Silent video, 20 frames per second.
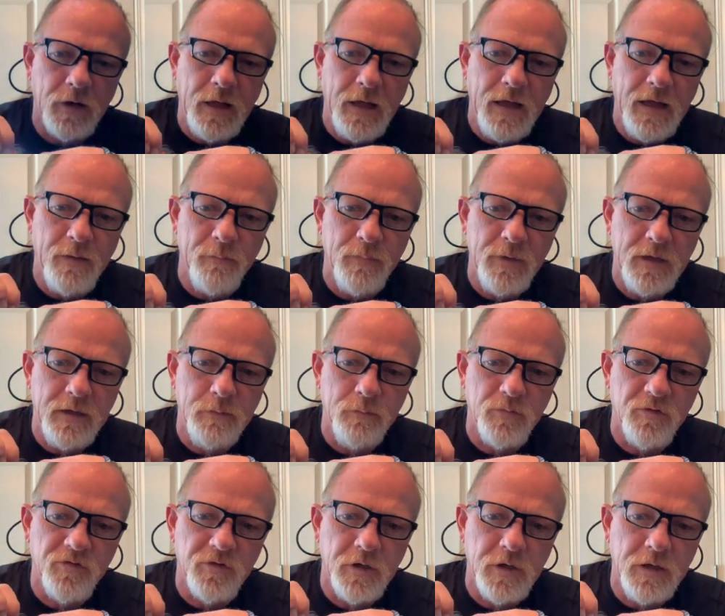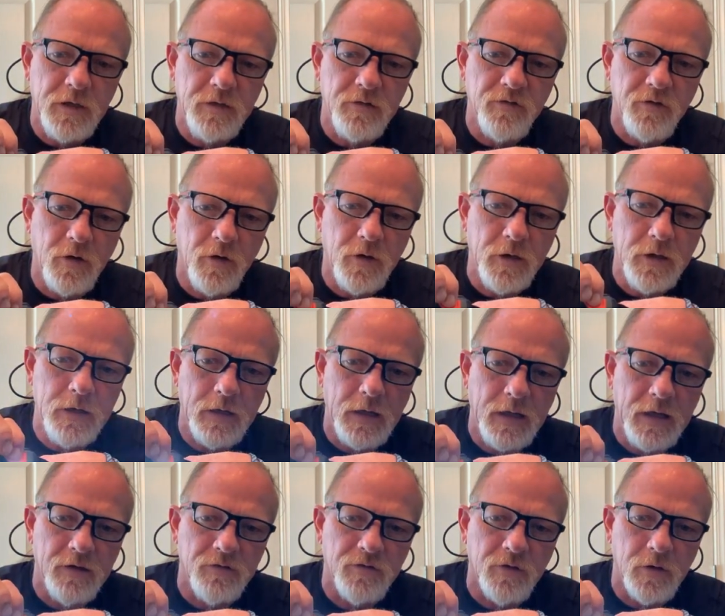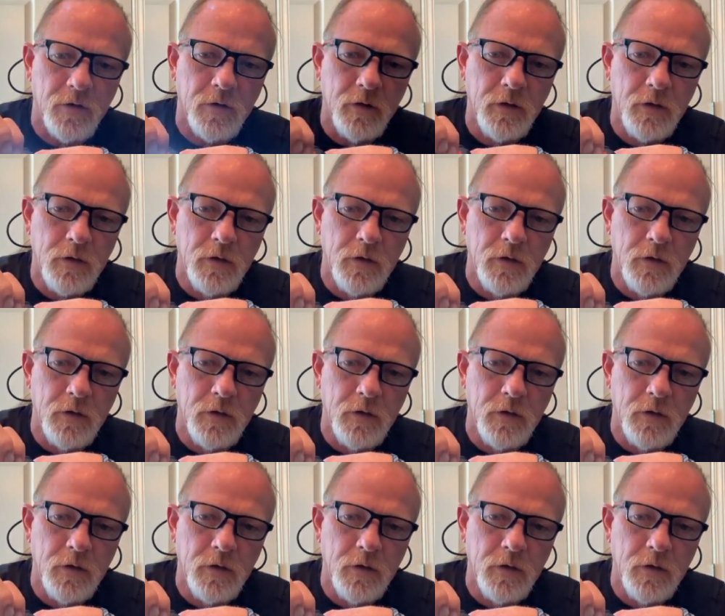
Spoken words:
high beam settings on it. It has a